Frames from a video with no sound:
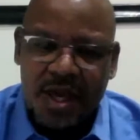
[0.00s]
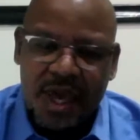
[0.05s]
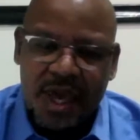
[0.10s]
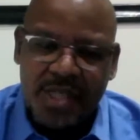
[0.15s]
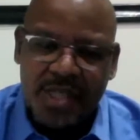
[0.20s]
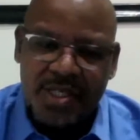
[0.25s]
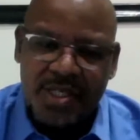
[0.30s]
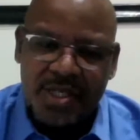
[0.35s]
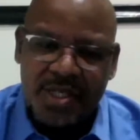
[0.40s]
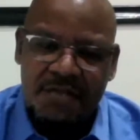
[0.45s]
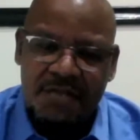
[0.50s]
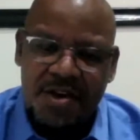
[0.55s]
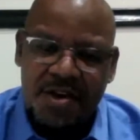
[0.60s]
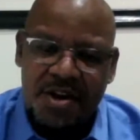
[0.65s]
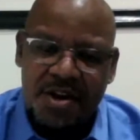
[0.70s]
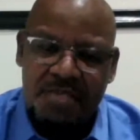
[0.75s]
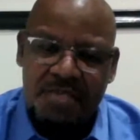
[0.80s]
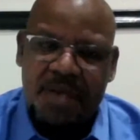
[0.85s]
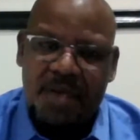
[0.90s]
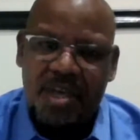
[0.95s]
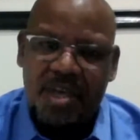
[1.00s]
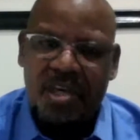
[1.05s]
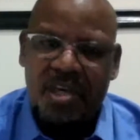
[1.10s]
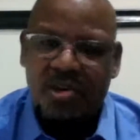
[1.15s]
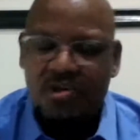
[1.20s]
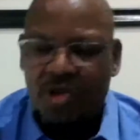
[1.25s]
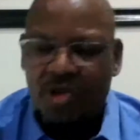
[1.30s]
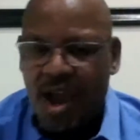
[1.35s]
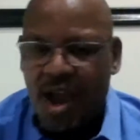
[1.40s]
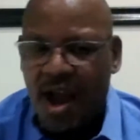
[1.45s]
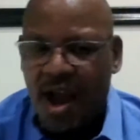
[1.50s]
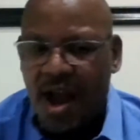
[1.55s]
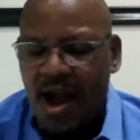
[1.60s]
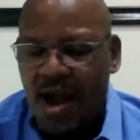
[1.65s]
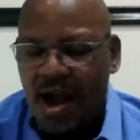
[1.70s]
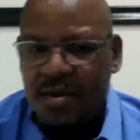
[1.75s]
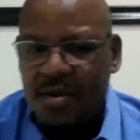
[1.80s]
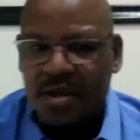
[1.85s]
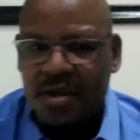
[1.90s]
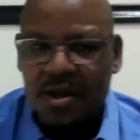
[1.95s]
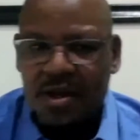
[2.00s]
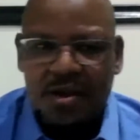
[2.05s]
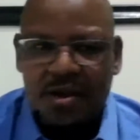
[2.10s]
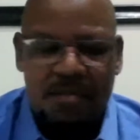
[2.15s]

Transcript: is in a very peculiar